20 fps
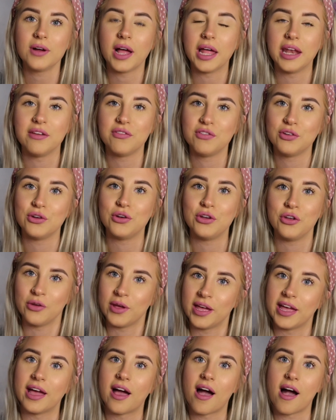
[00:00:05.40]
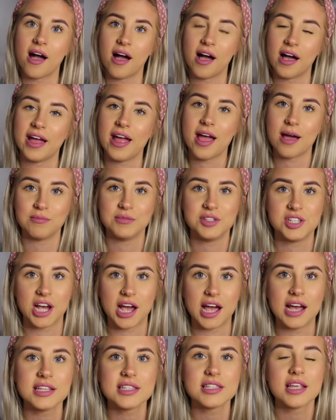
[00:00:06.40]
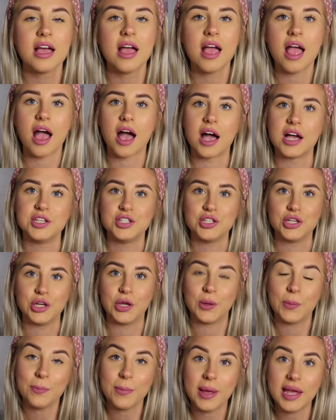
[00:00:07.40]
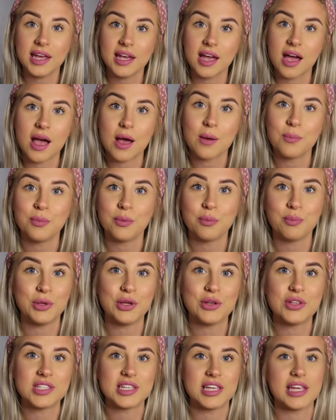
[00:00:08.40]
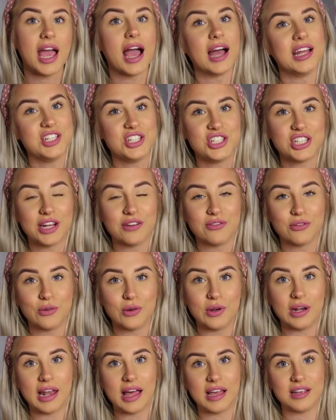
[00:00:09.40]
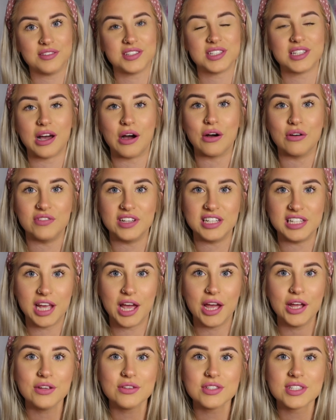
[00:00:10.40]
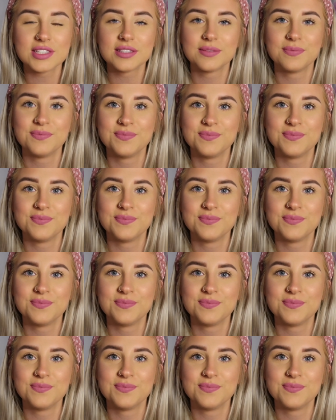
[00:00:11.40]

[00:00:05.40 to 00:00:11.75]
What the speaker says: and if you're new here, hi, I'm Jazz. I do makeup, beauty and general lifestyle videos.